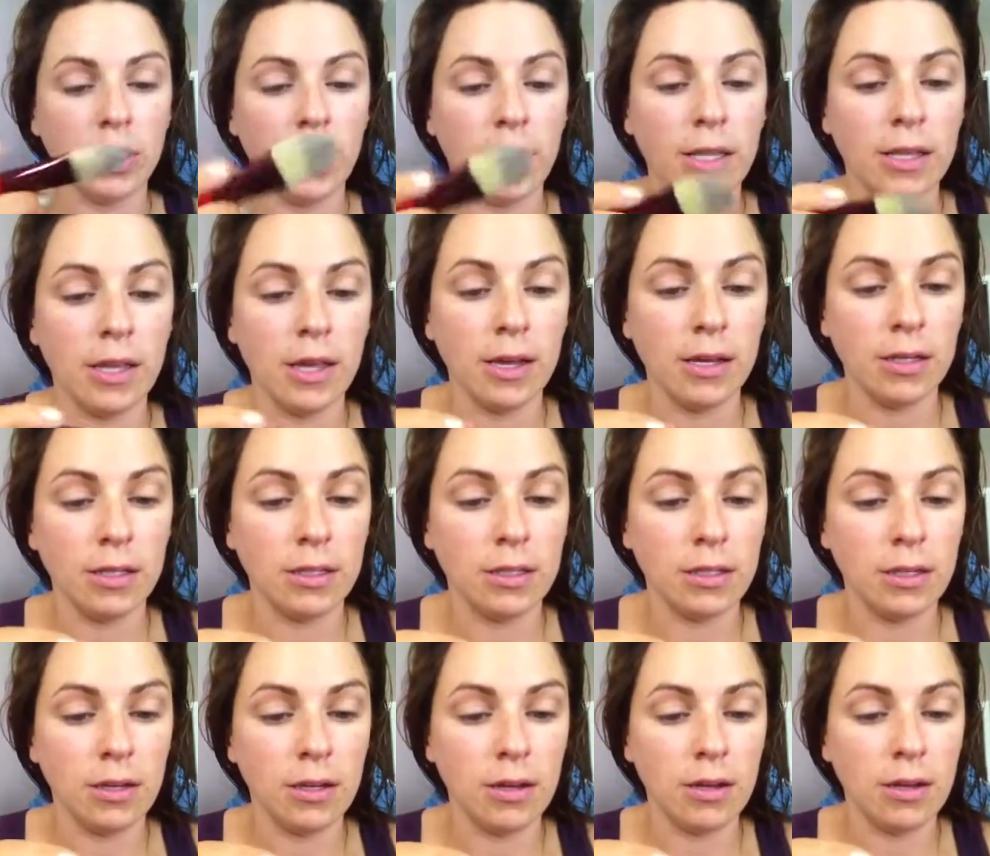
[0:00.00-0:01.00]
like
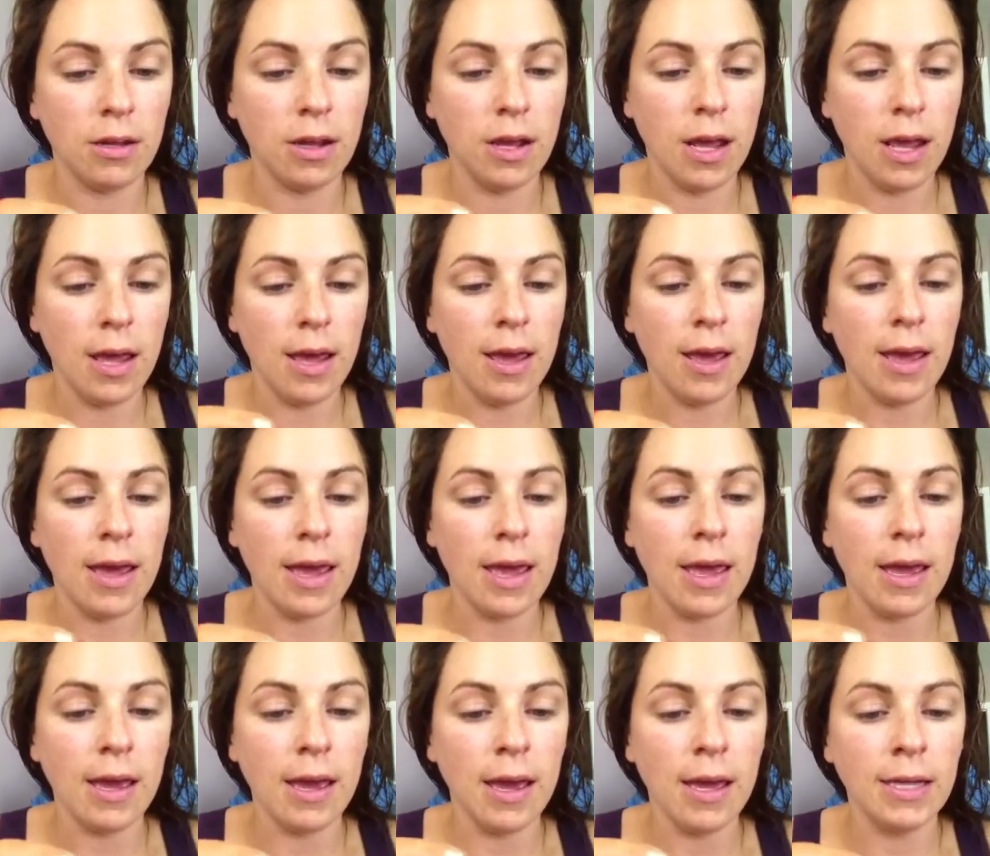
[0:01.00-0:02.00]
this.
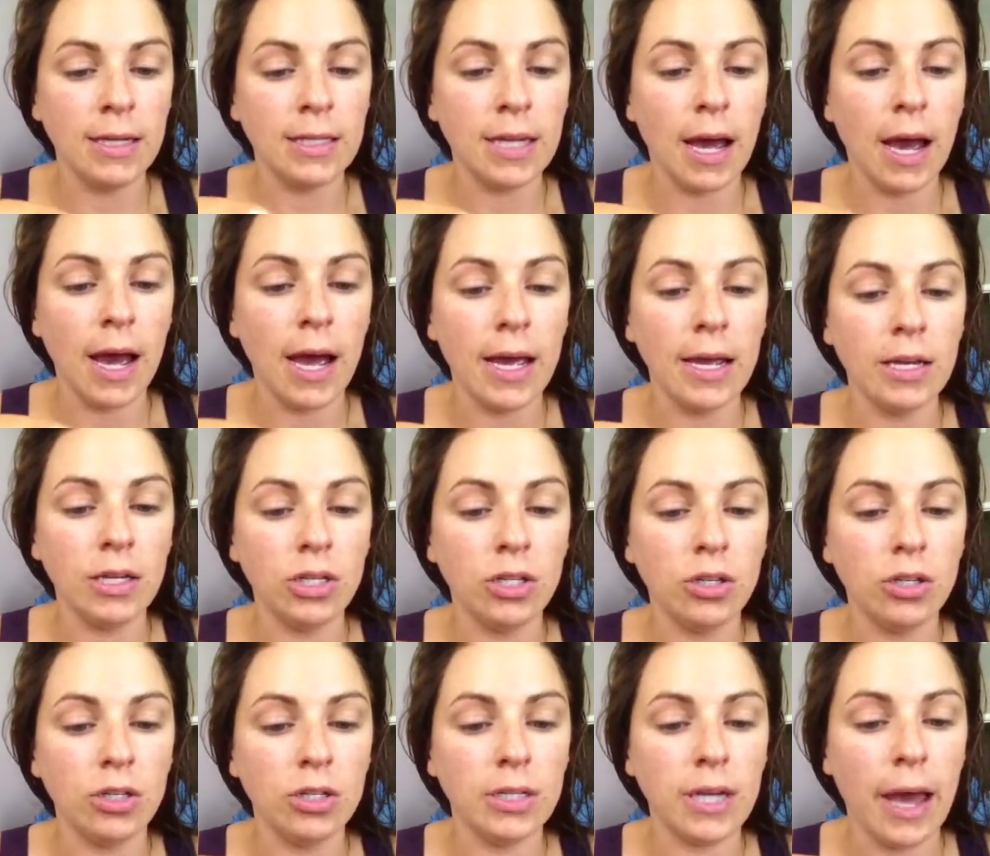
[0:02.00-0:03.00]
And I
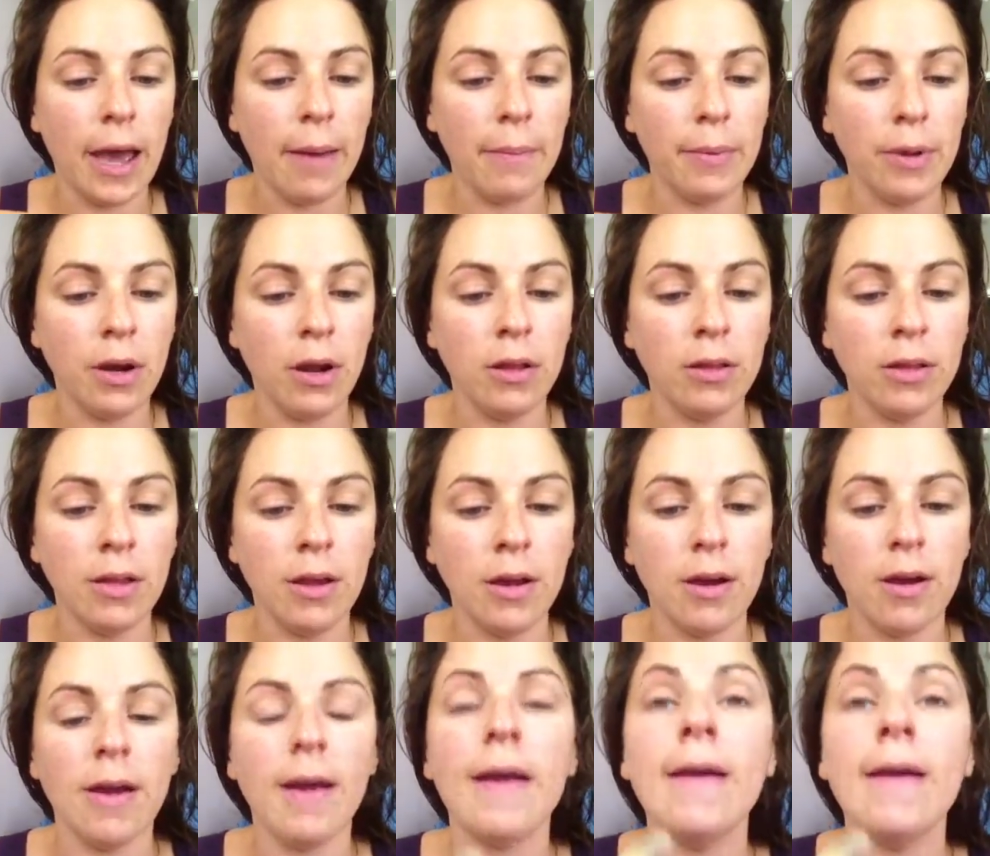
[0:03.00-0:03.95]
tap it on there.